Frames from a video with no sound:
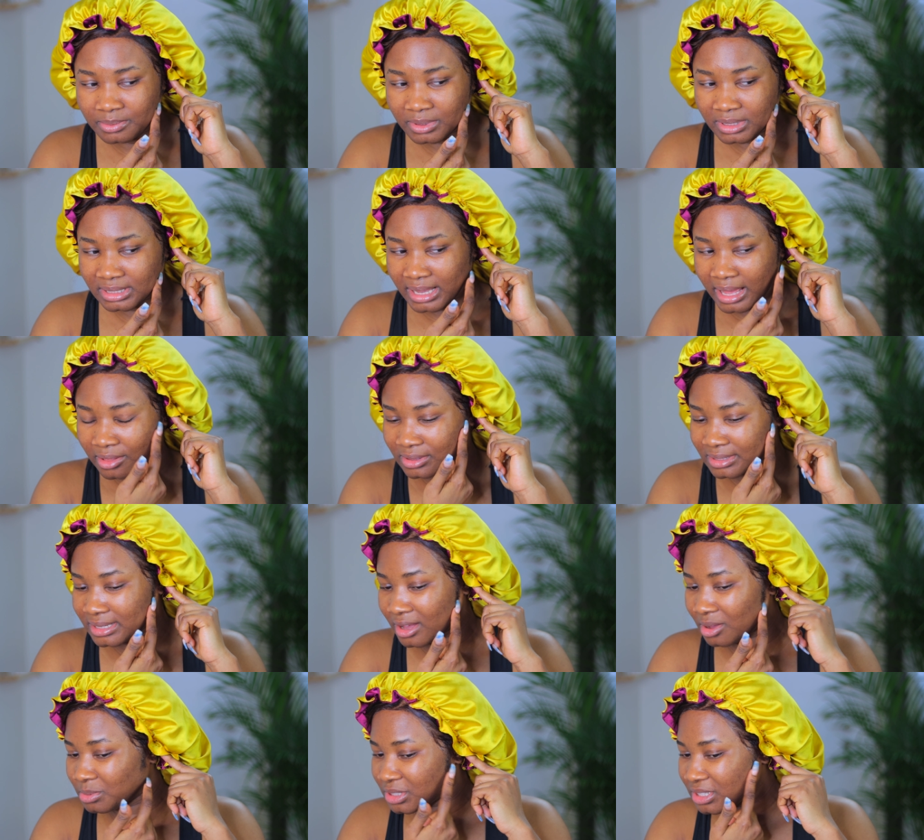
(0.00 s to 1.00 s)
but I don't
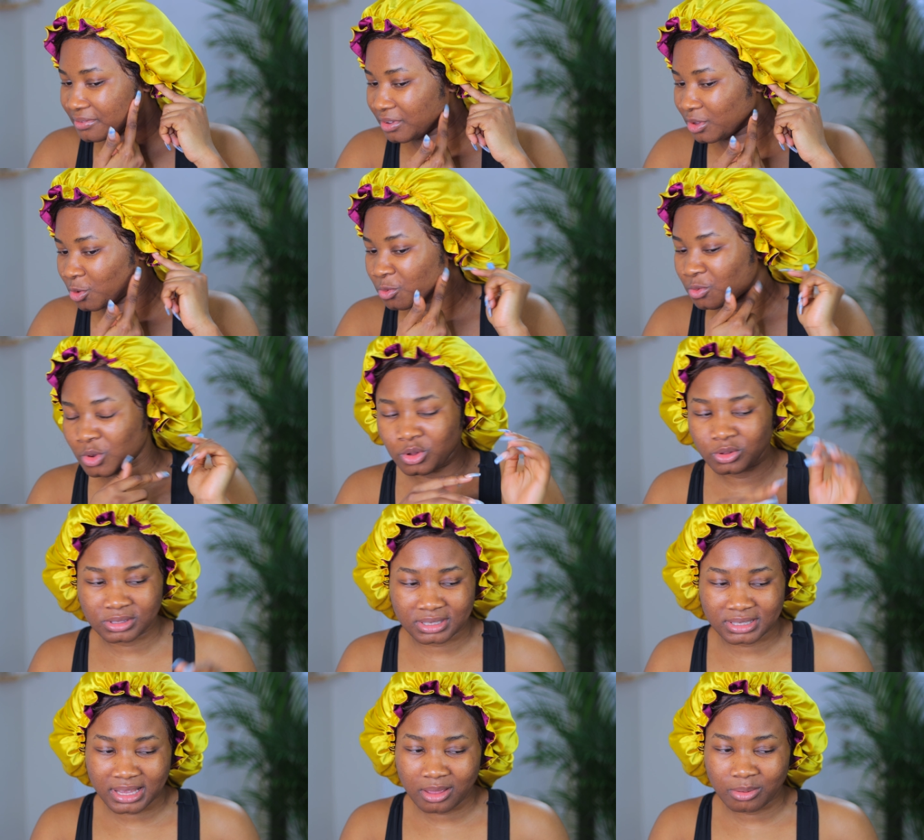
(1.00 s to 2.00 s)
think I'll be shaving off all
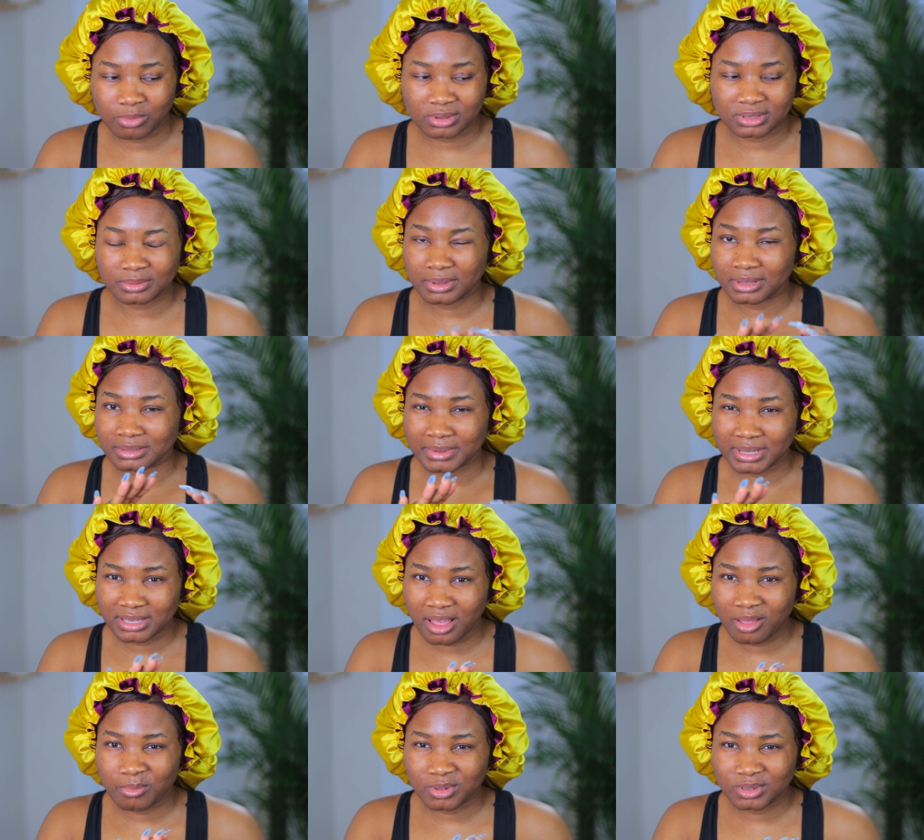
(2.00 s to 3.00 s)
the sideburns because my
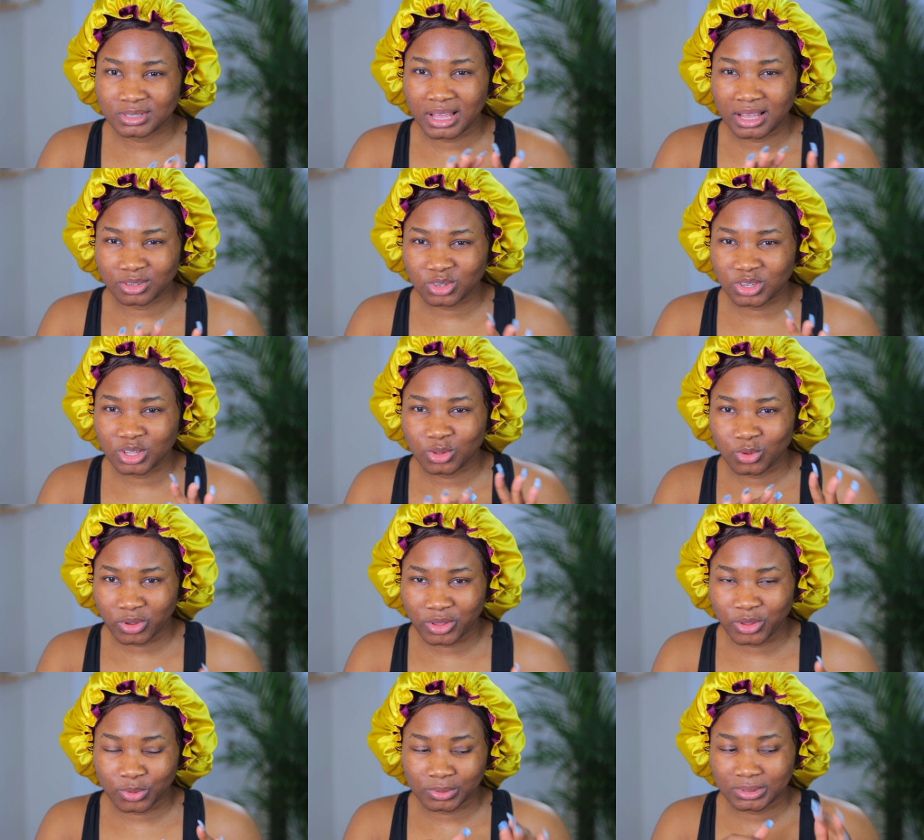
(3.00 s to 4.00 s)
sideburns actually look
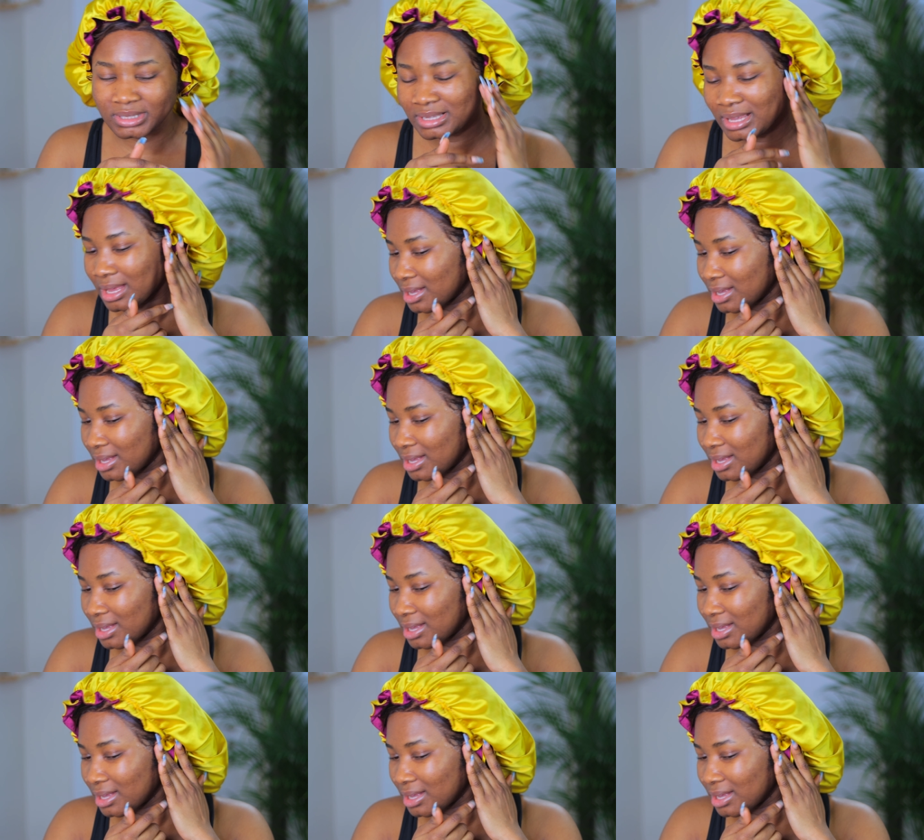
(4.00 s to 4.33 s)
cute.